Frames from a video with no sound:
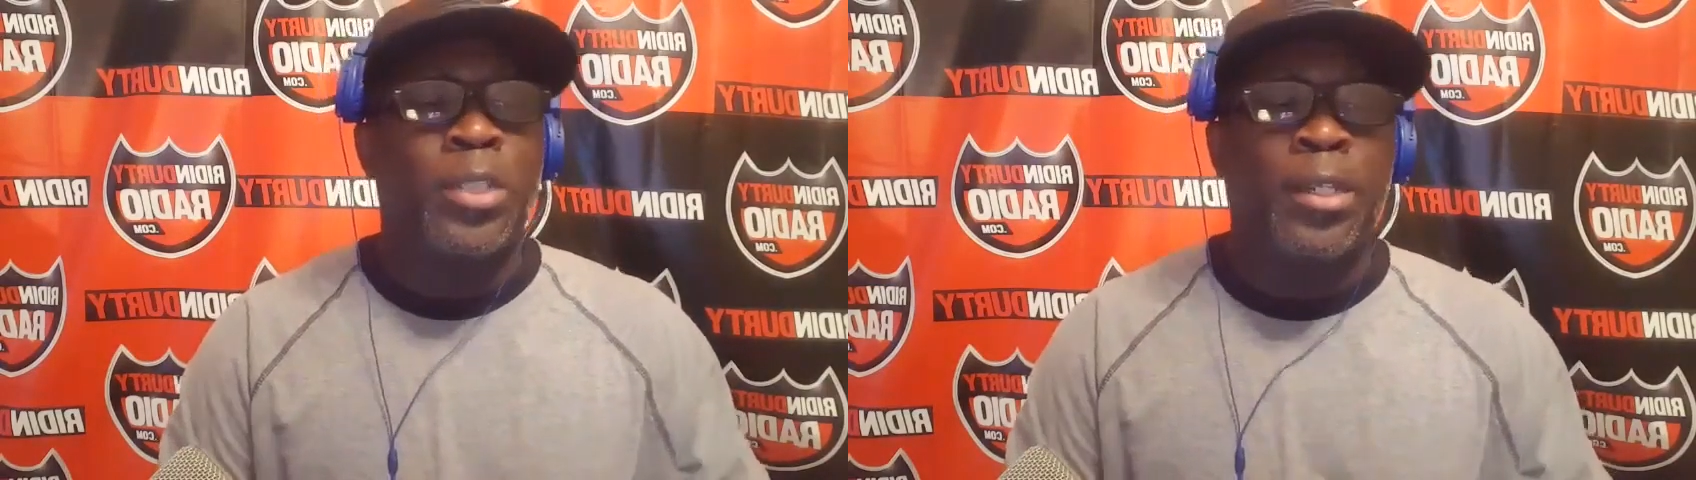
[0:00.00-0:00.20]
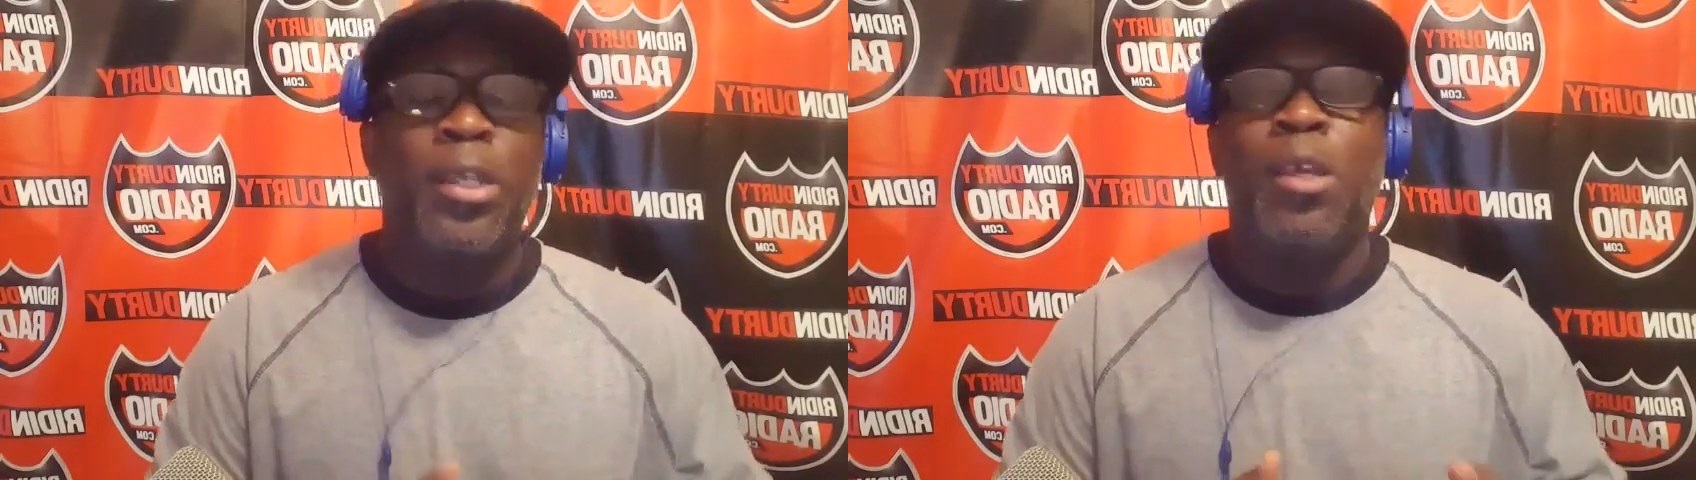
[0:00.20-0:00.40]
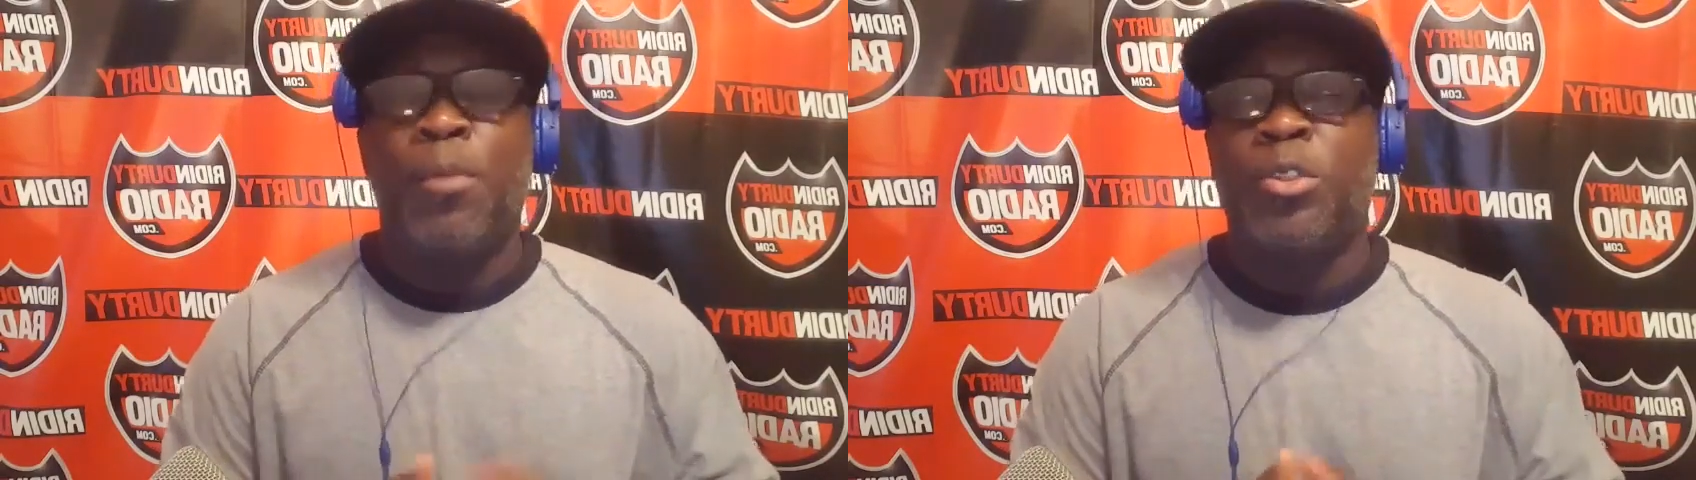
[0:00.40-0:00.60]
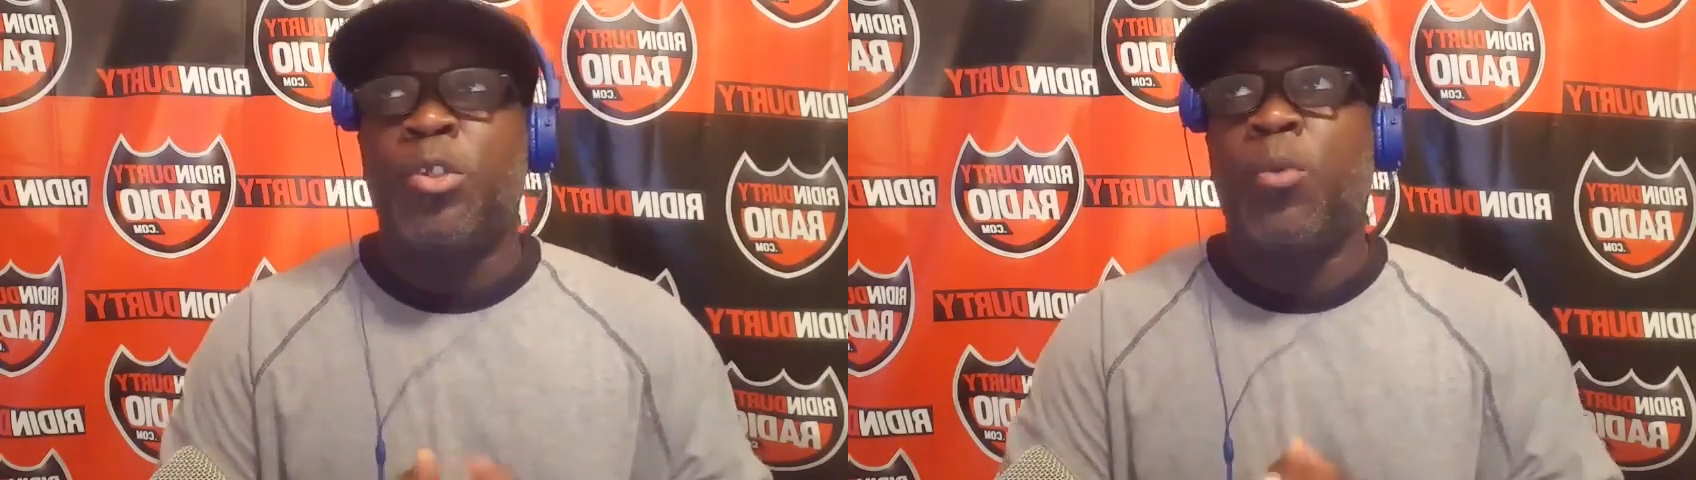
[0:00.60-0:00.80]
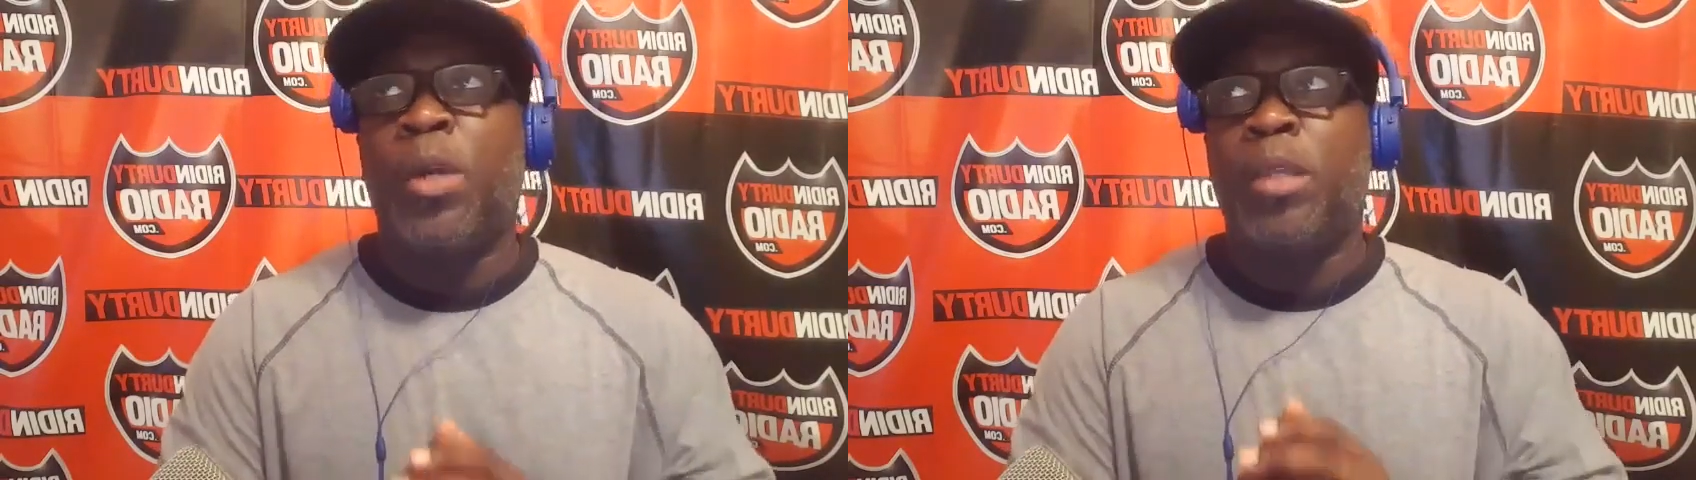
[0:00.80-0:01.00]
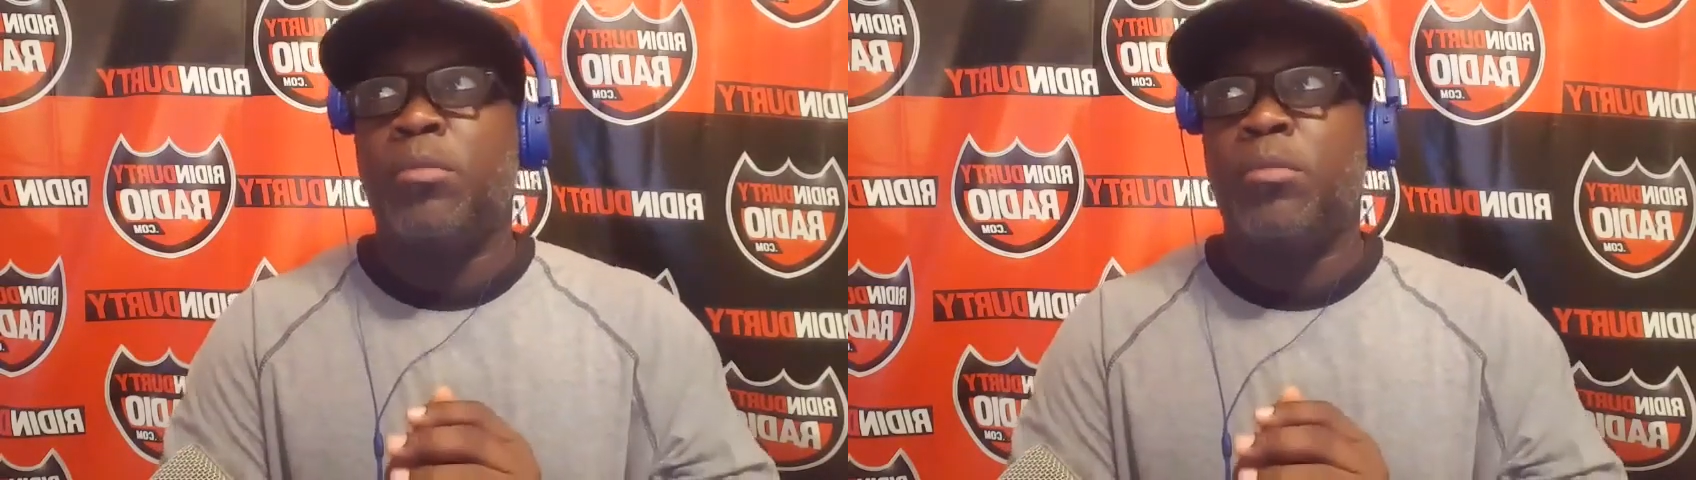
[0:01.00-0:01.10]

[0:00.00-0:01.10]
and but you know what?